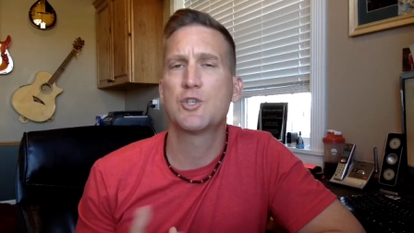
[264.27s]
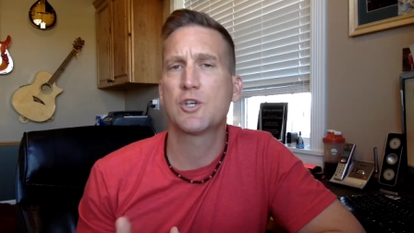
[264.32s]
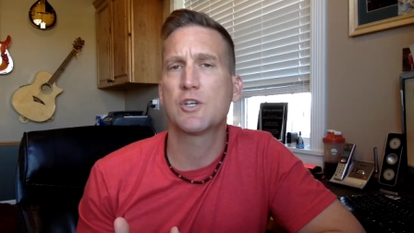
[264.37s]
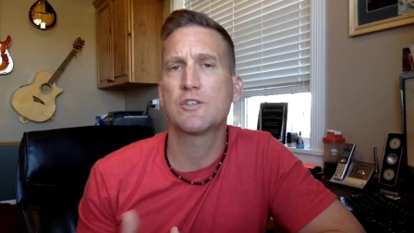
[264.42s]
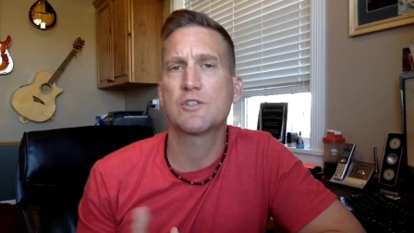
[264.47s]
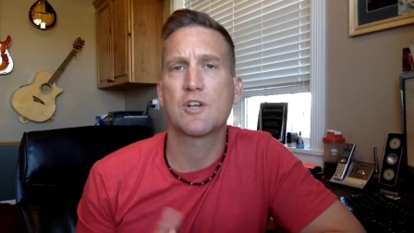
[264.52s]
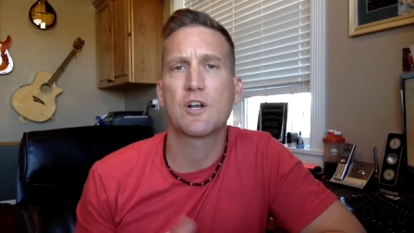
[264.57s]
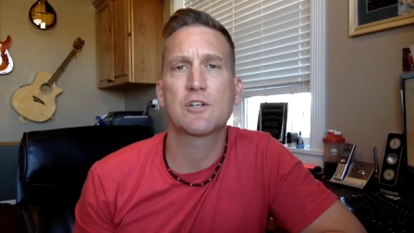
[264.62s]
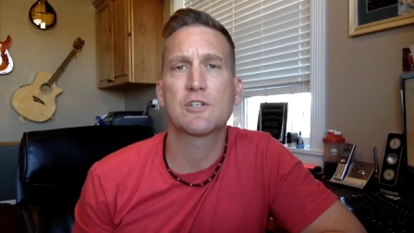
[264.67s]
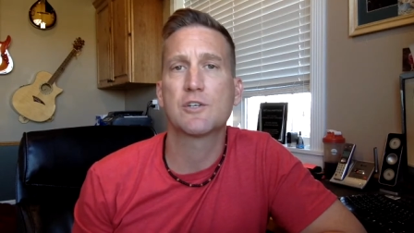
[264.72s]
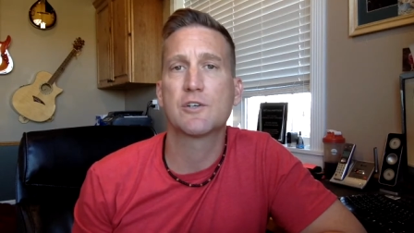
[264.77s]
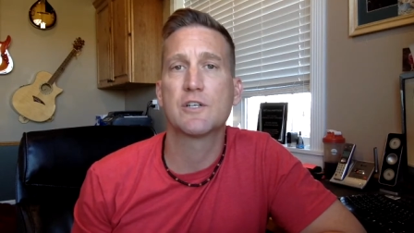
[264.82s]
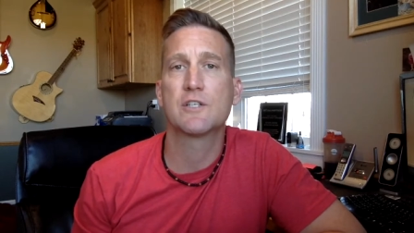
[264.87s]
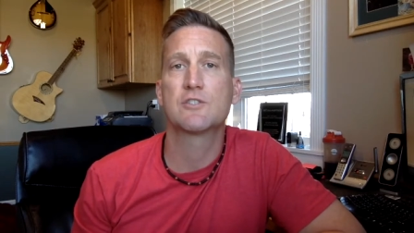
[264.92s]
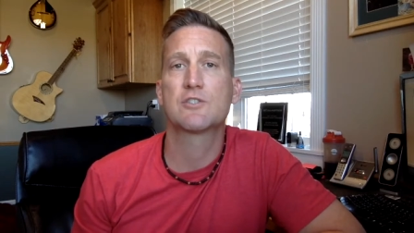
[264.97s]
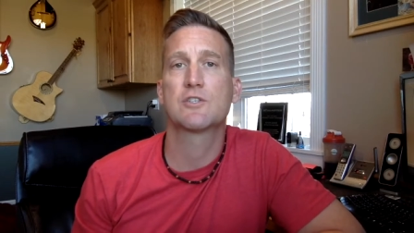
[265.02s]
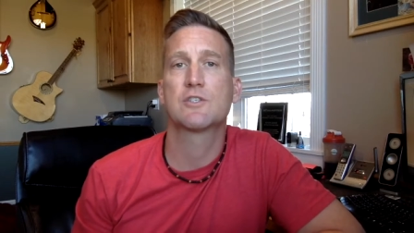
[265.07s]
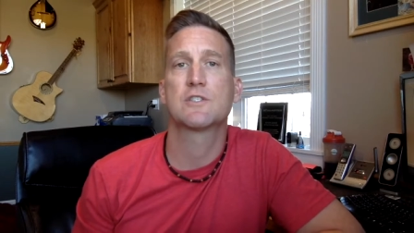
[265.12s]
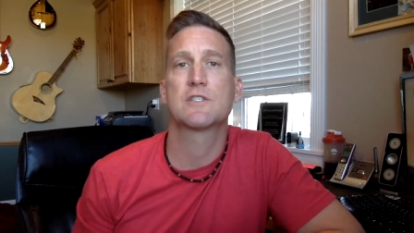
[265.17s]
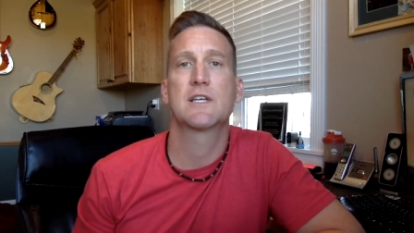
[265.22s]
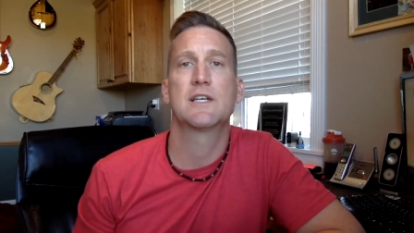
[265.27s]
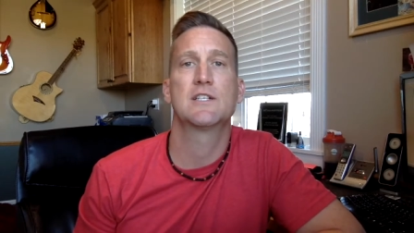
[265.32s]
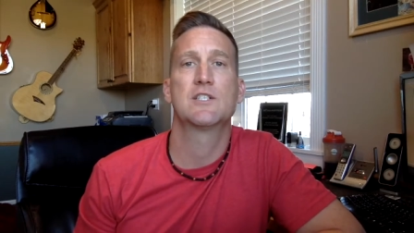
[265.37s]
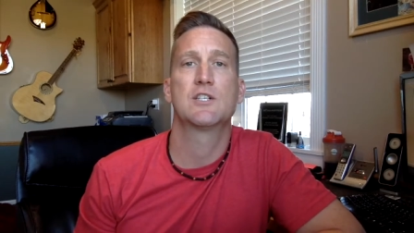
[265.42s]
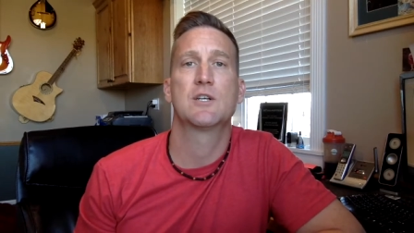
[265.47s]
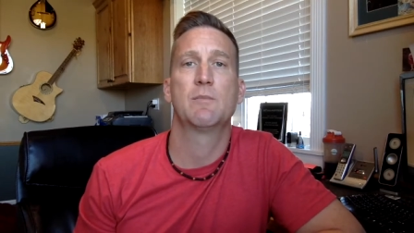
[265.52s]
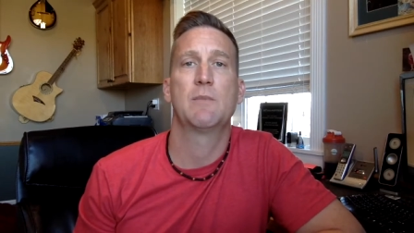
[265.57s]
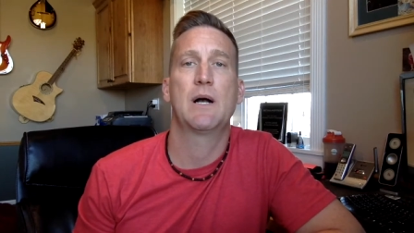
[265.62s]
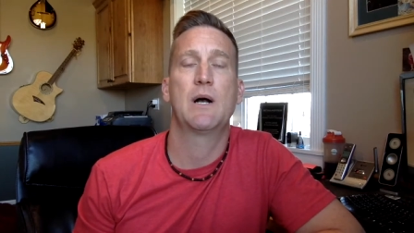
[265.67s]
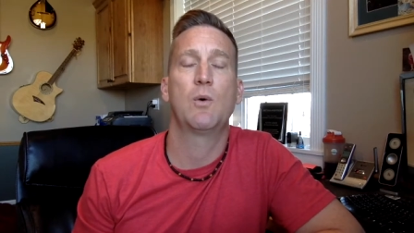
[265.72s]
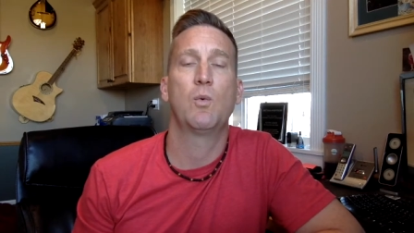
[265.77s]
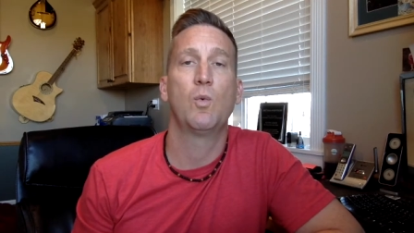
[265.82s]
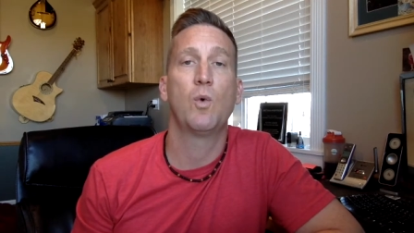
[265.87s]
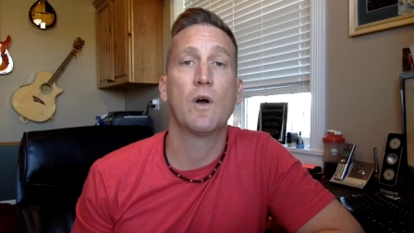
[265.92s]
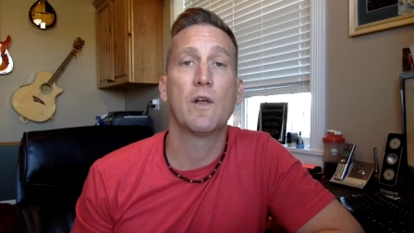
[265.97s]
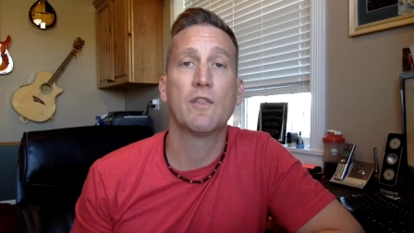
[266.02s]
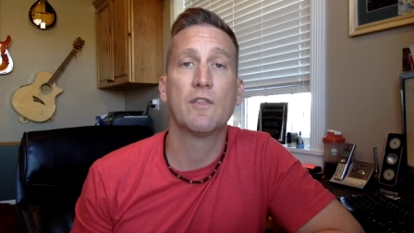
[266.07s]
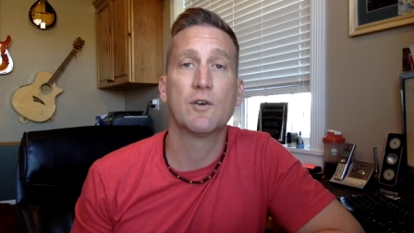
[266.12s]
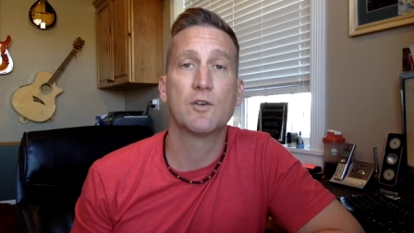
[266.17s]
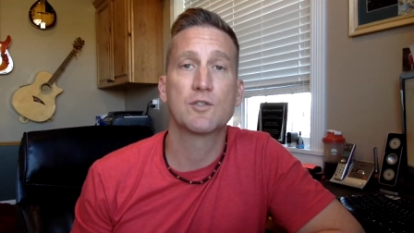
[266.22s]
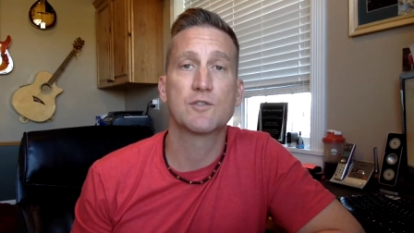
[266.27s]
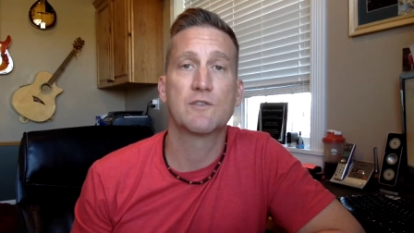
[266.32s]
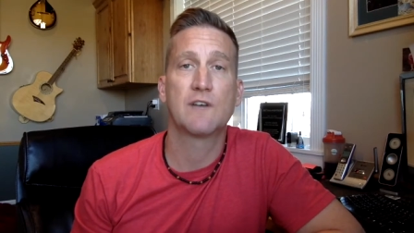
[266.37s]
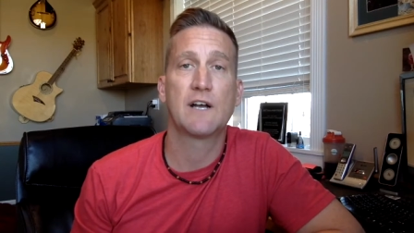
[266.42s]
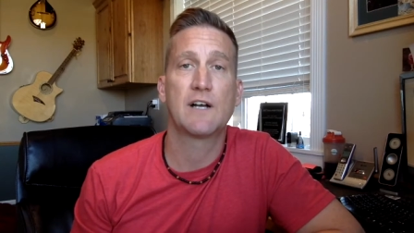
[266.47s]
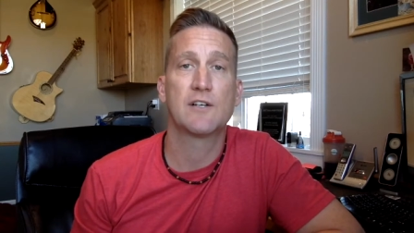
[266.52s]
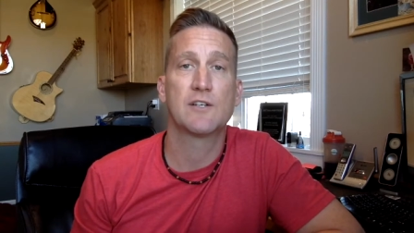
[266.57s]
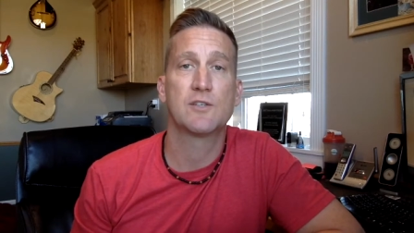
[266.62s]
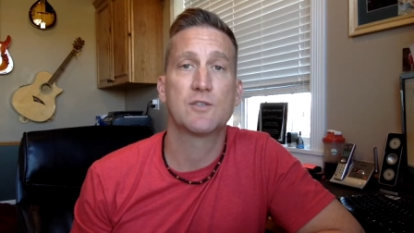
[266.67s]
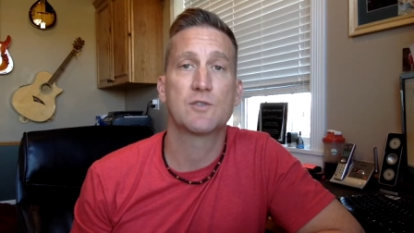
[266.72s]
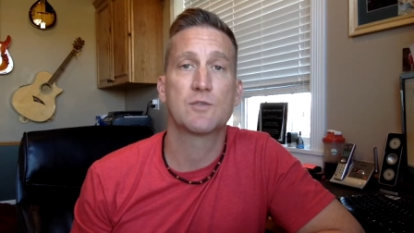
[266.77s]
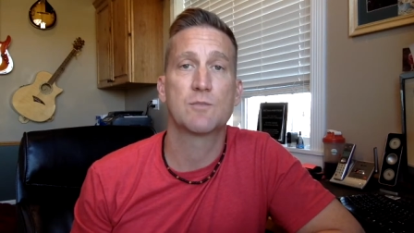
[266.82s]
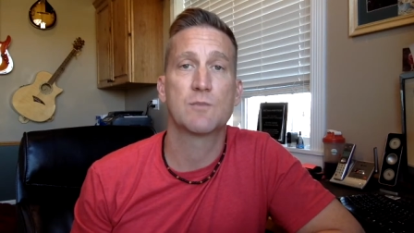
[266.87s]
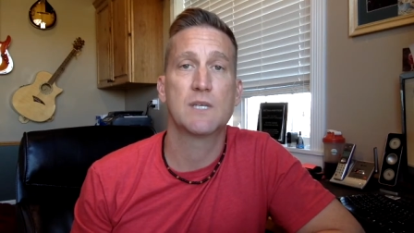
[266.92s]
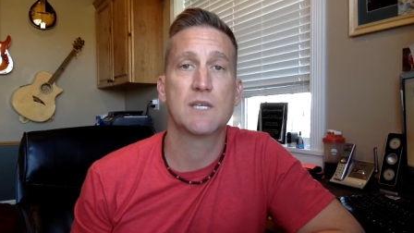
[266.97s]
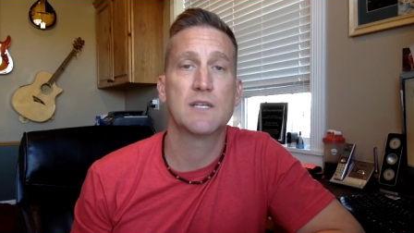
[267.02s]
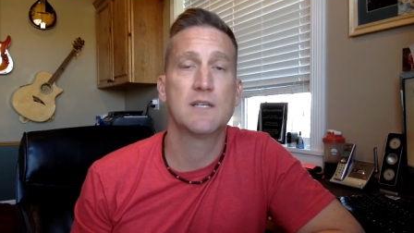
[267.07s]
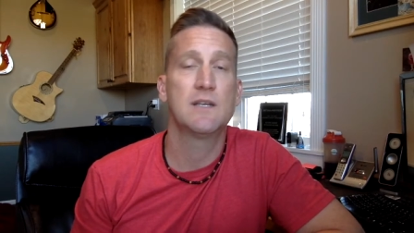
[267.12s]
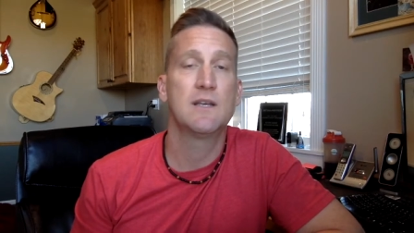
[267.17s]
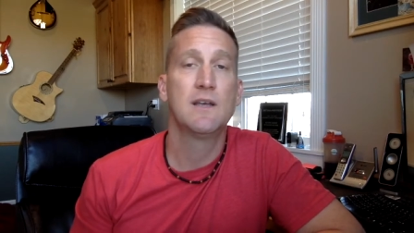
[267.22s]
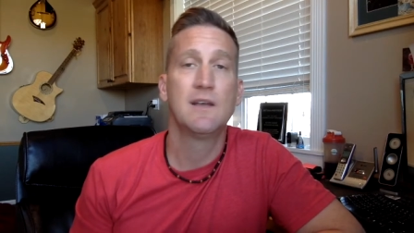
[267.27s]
You can talk to your insurance agent about what those values mean.